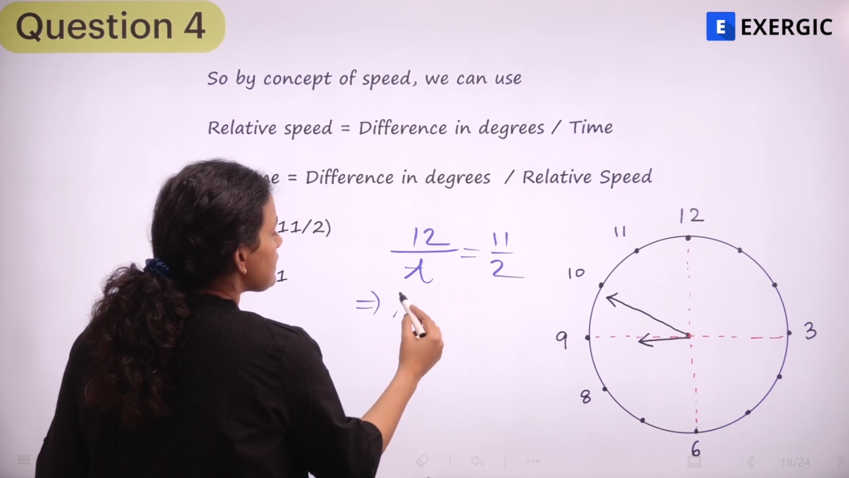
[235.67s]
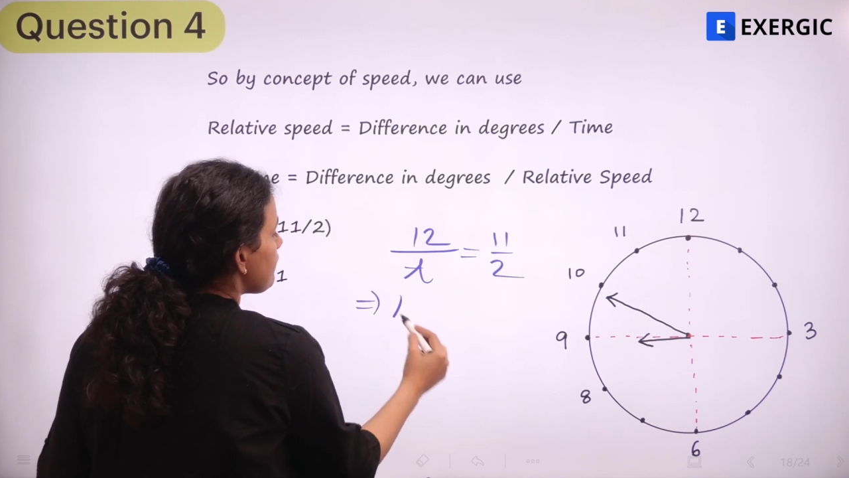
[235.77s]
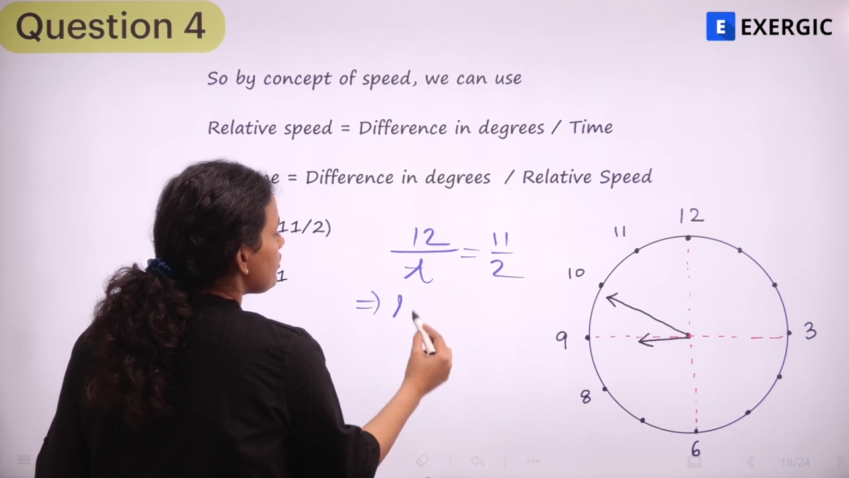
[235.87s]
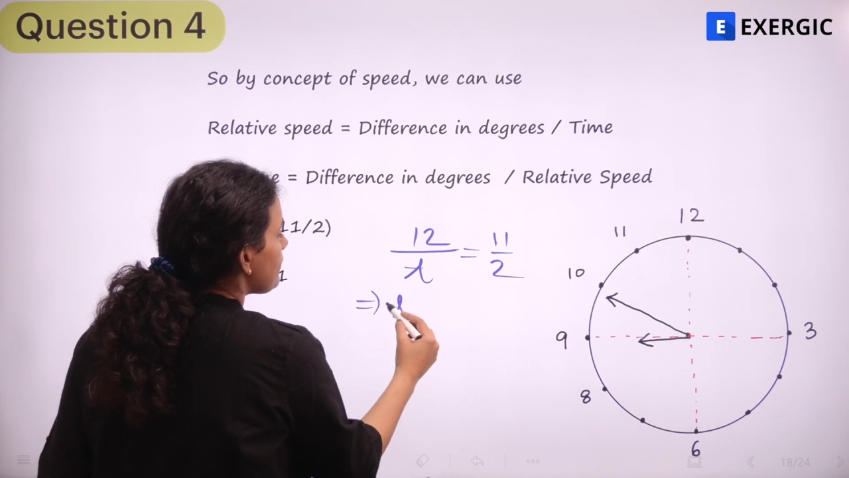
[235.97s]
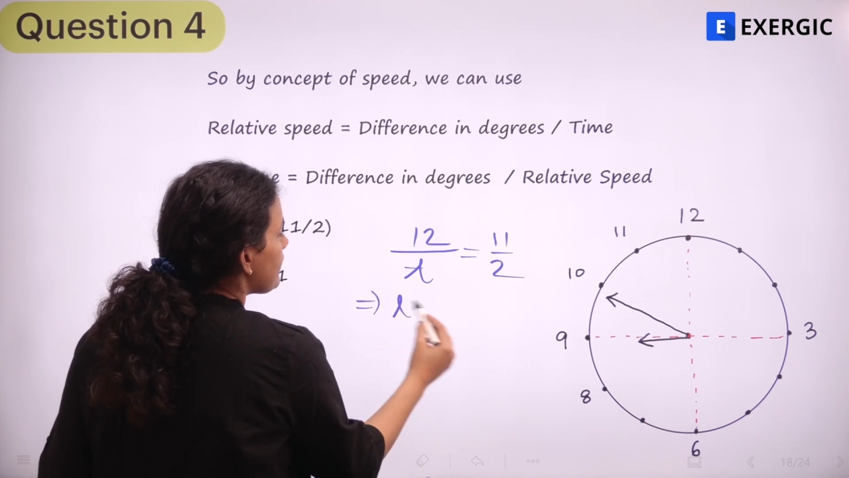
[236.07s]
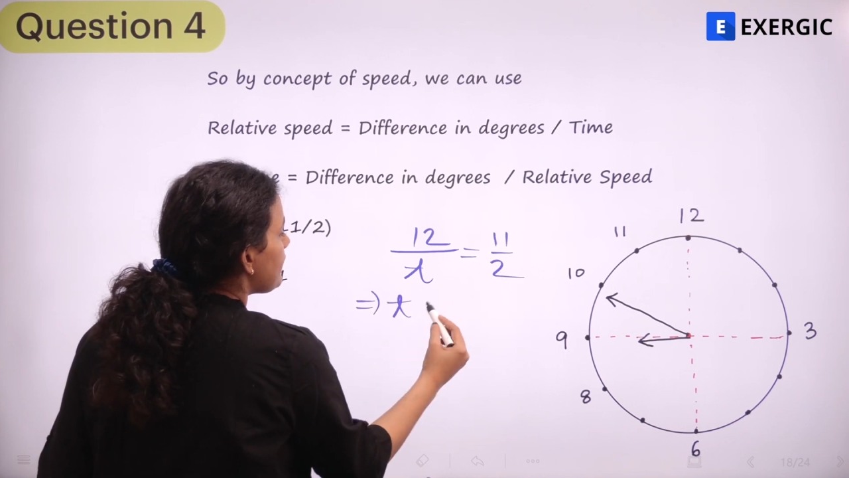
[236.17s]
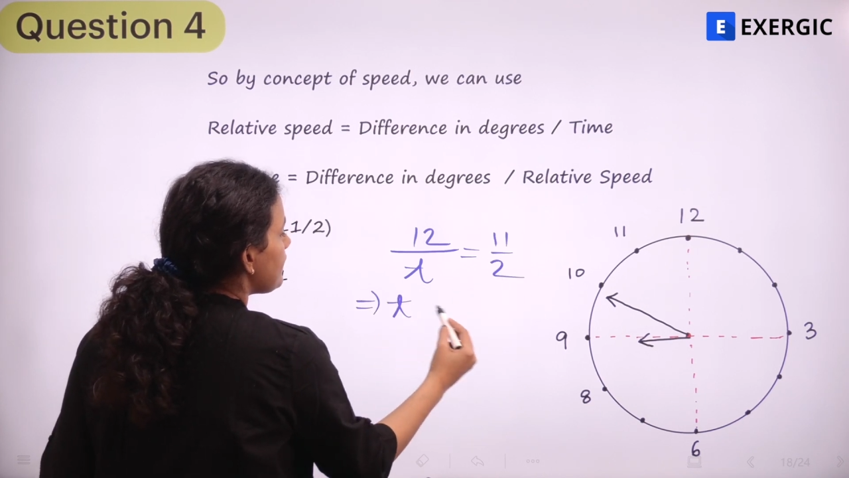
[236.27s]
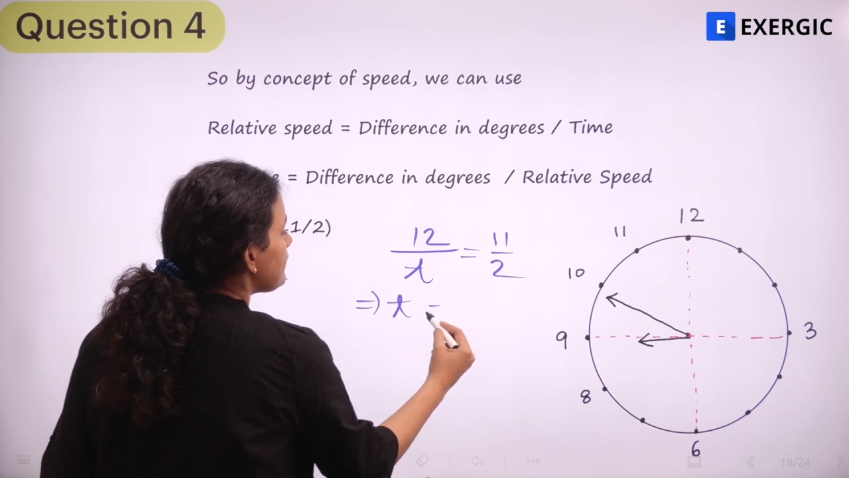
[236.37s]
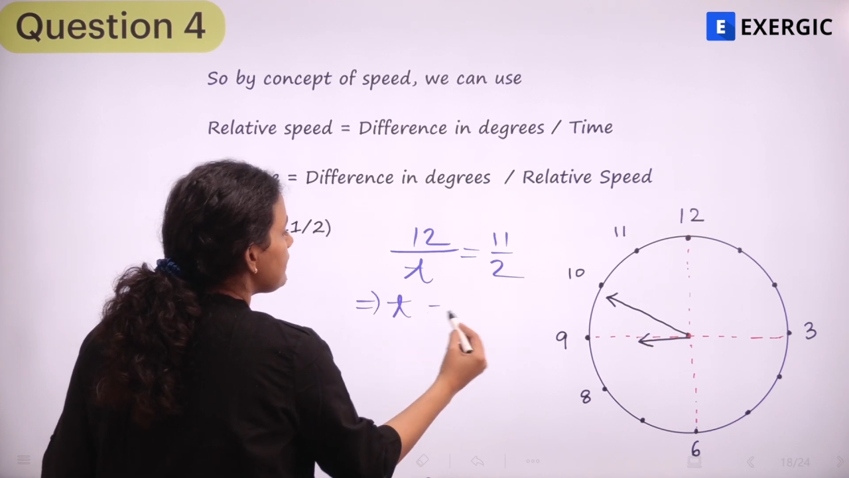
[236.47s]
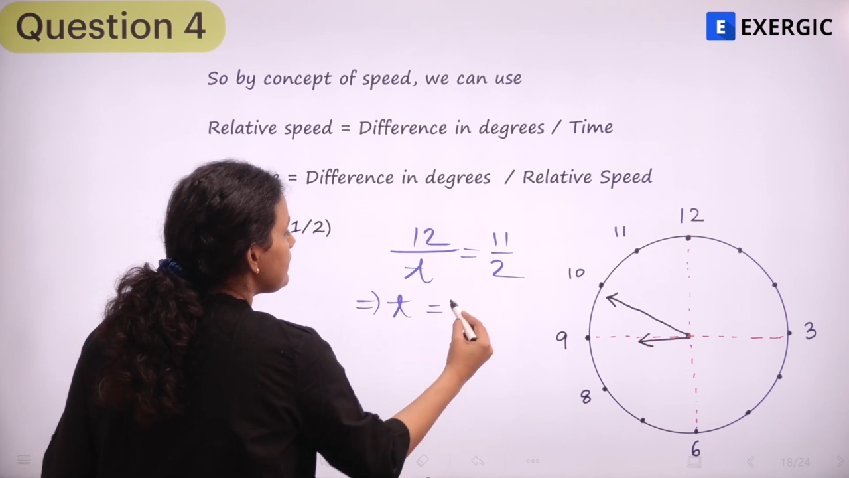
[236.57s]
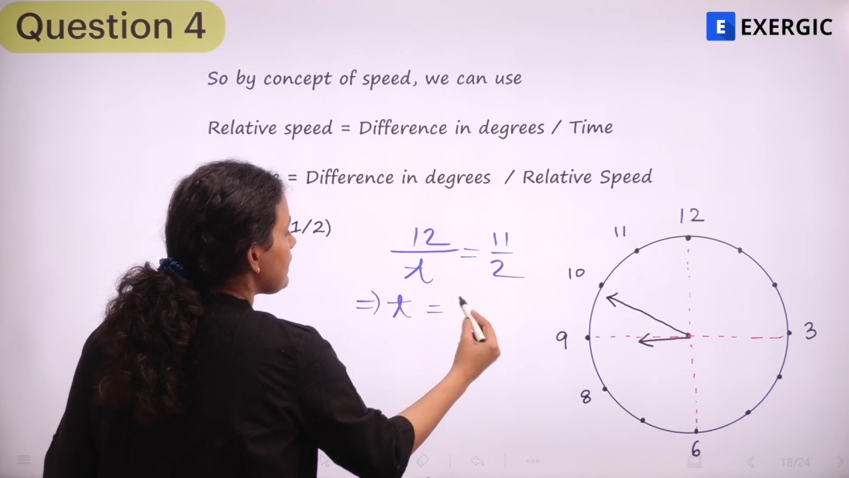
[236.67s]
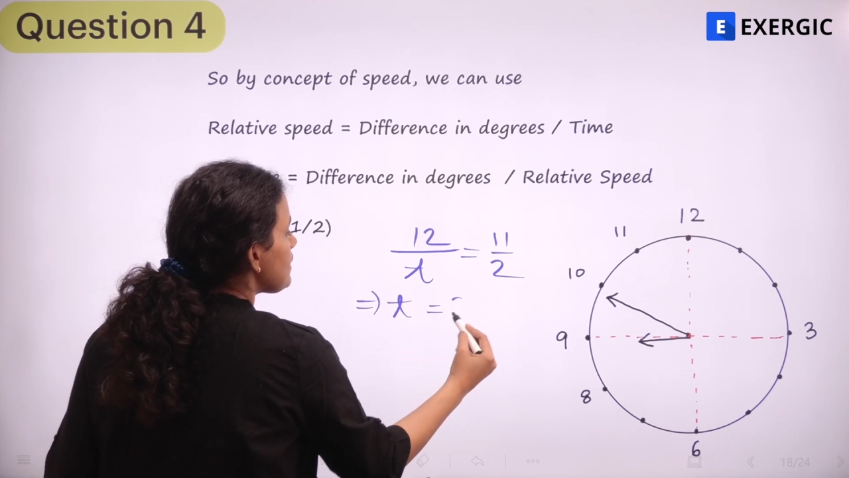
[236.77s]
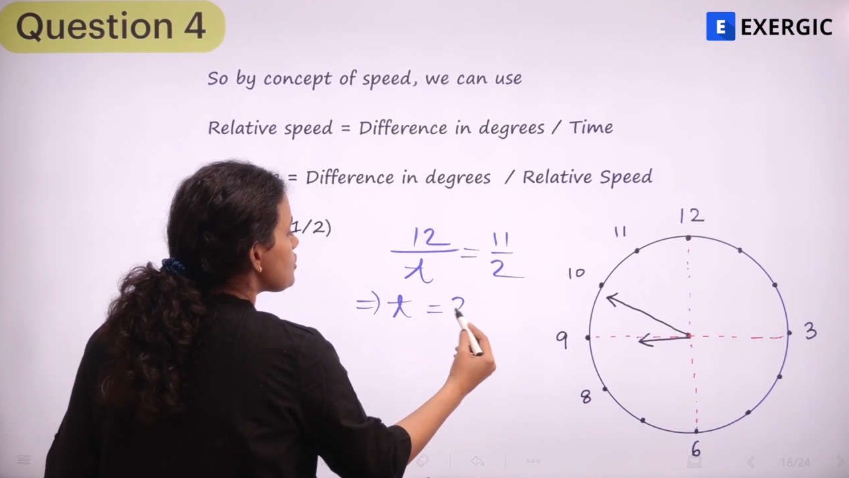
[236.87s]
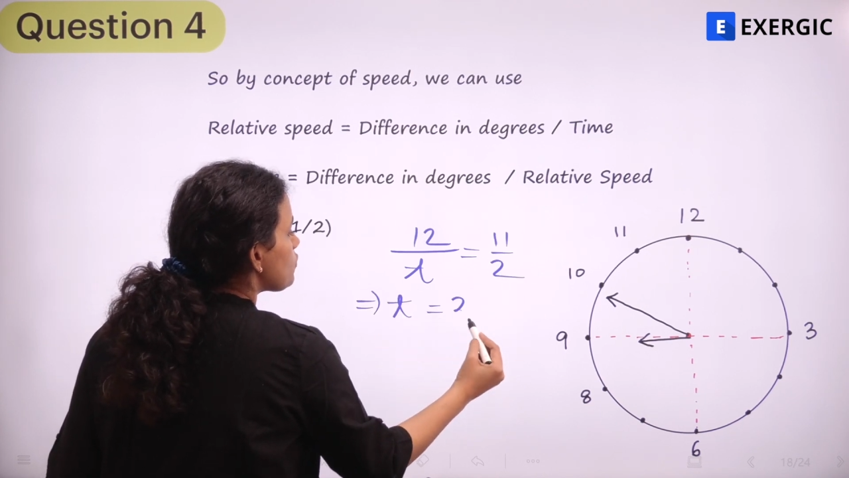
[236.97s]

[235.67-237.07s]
I will be getting t as